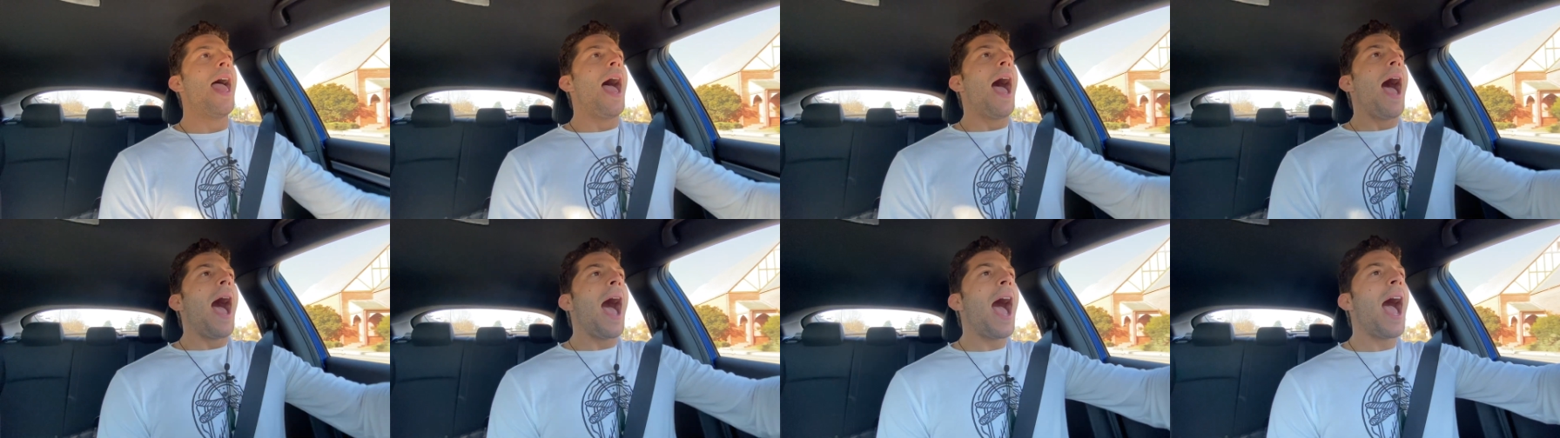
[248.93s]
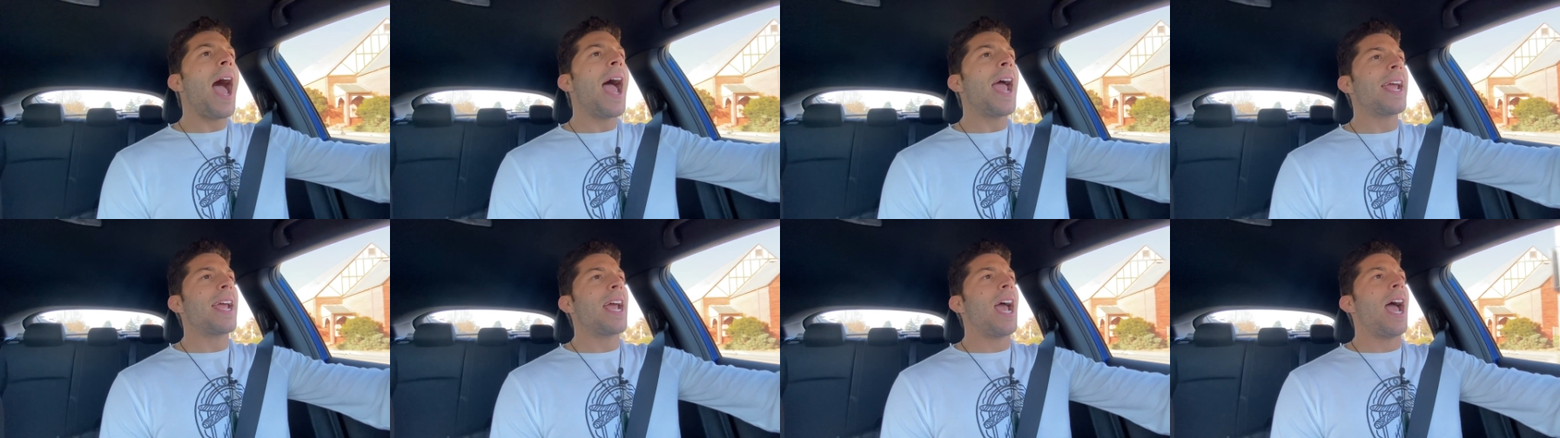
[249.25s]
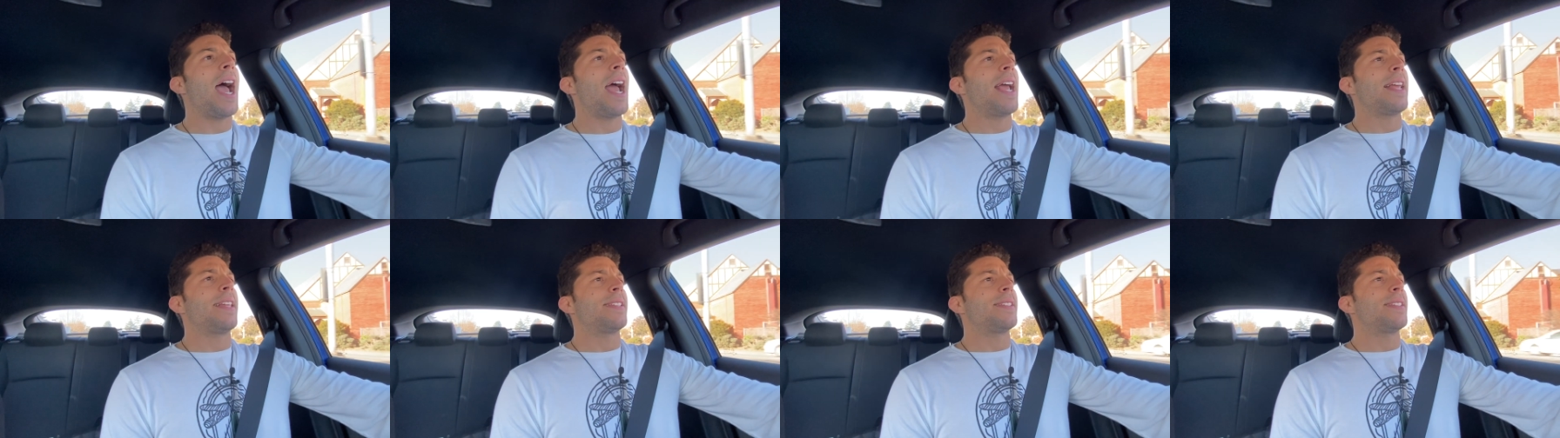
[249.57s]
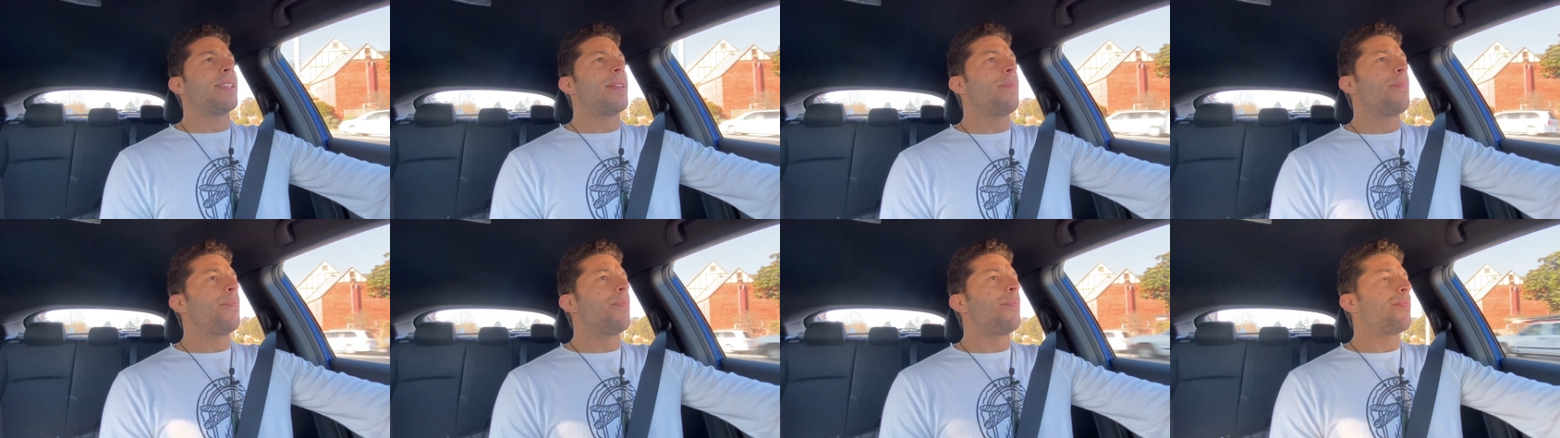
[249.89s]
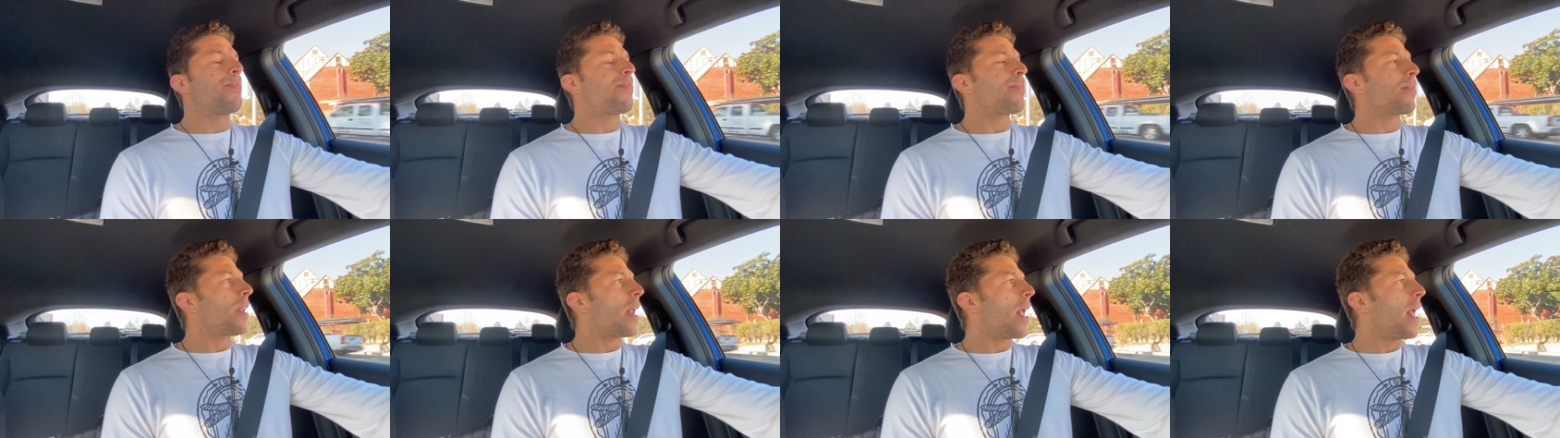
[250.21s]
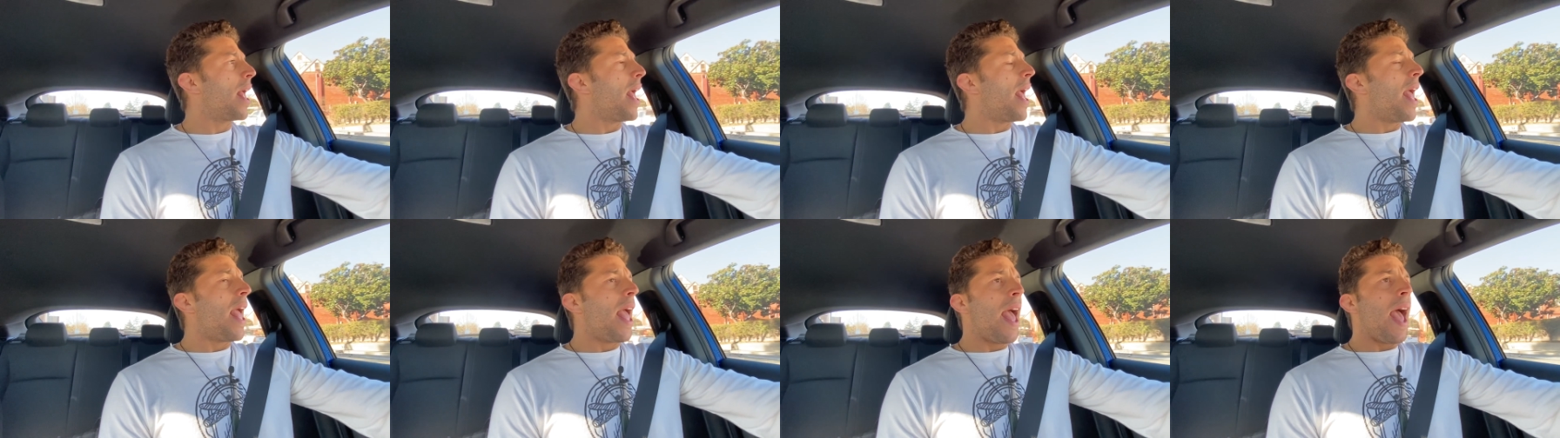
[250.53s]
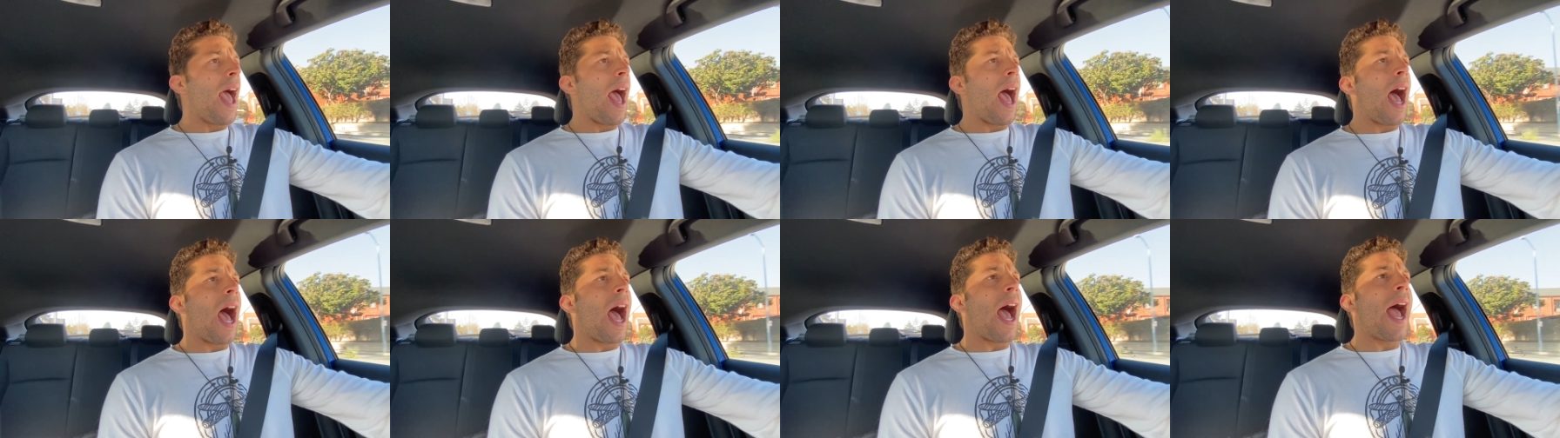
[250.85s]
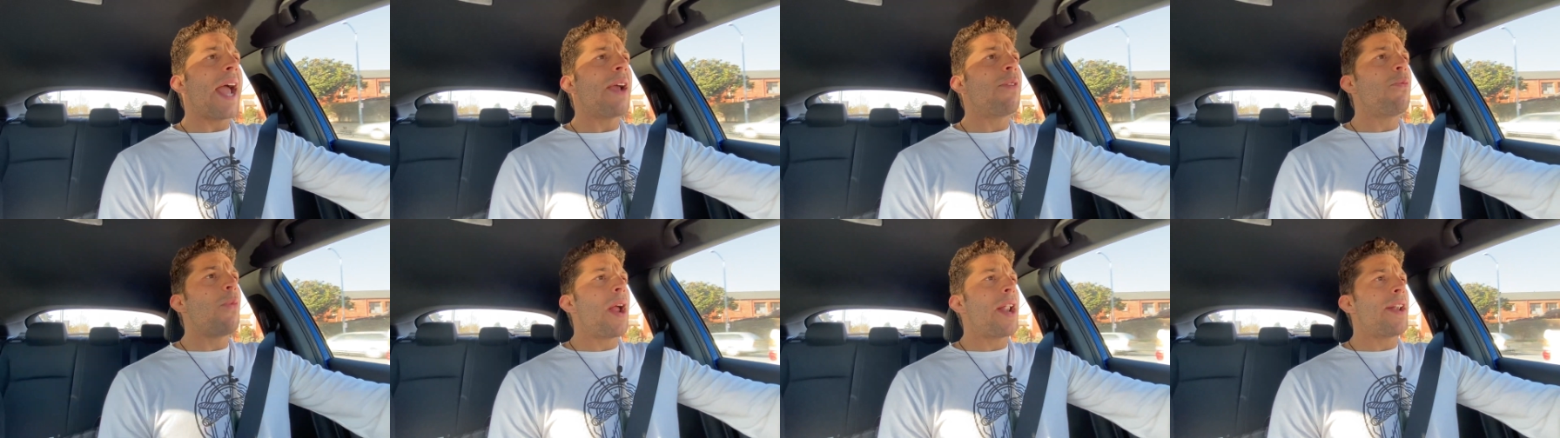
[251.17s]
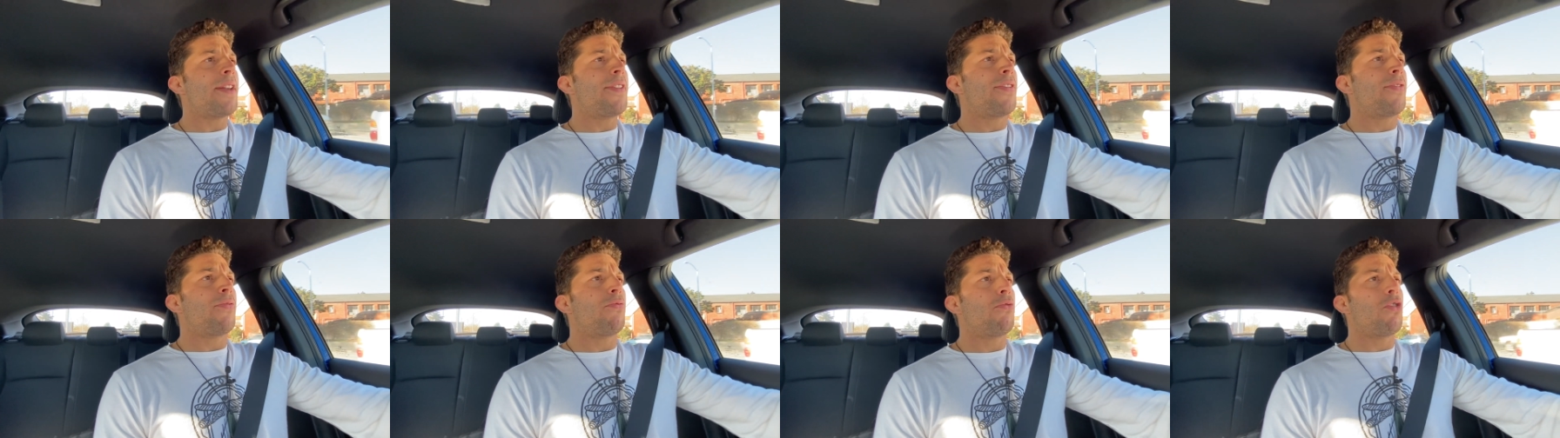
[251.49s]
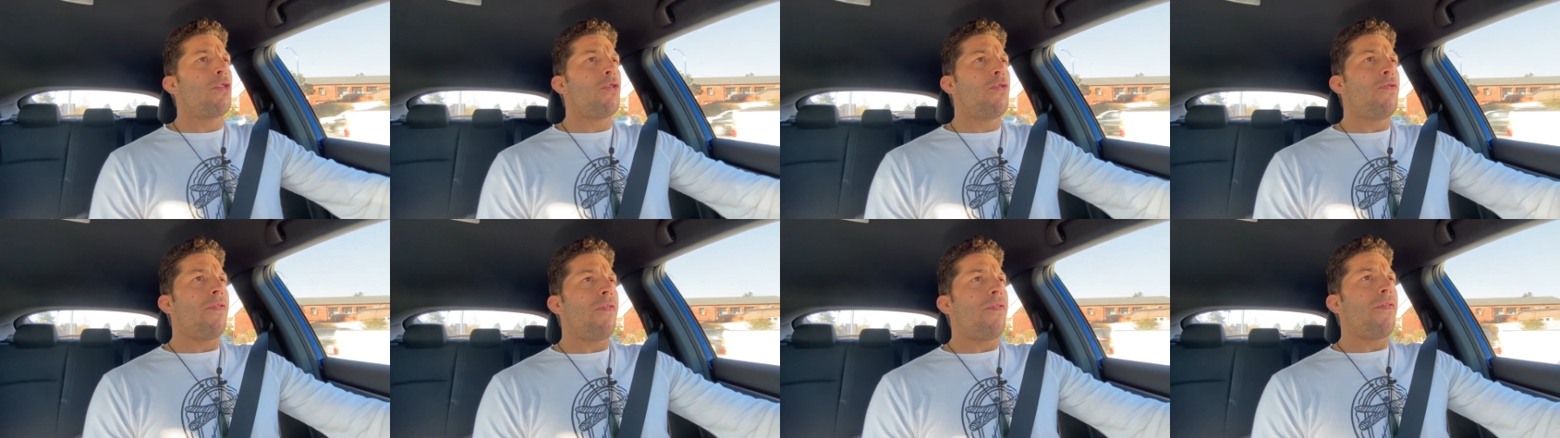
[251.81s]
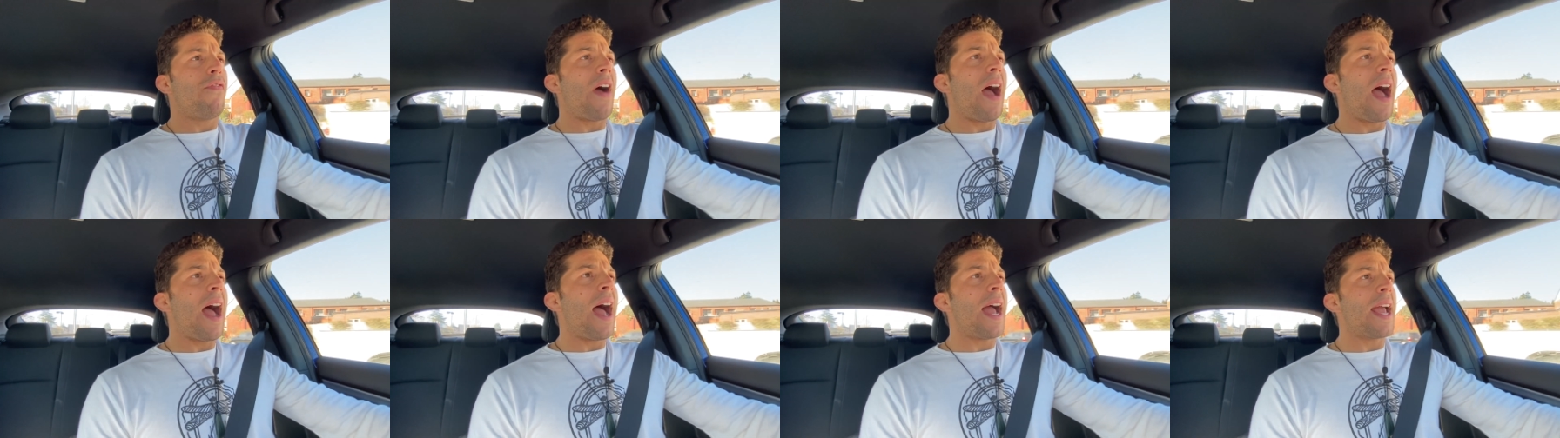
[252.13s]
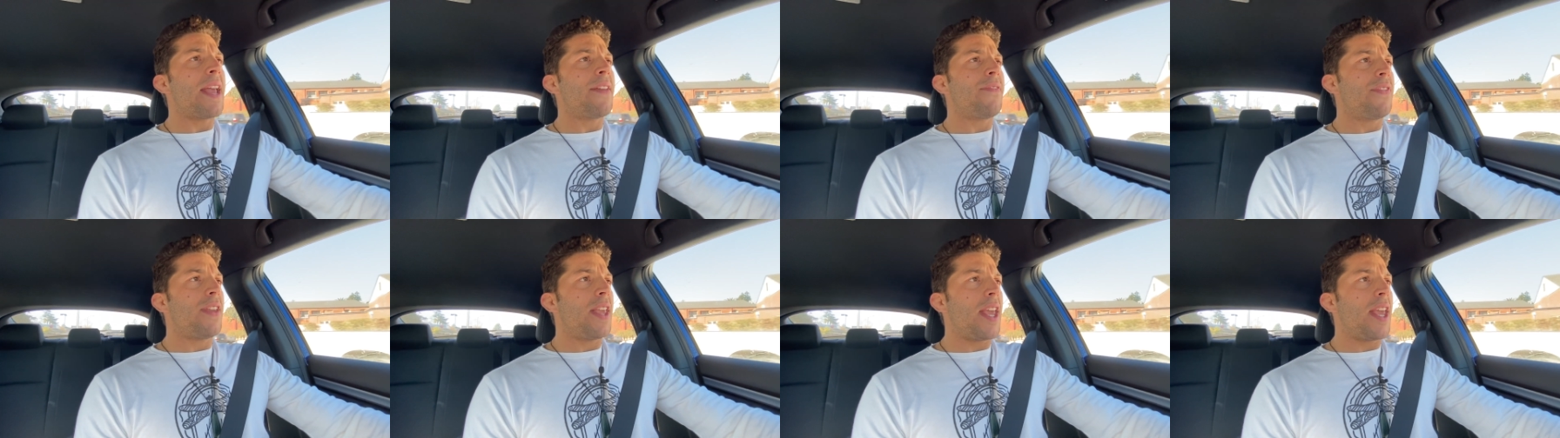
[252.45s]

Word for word: "Hi guys. I went through five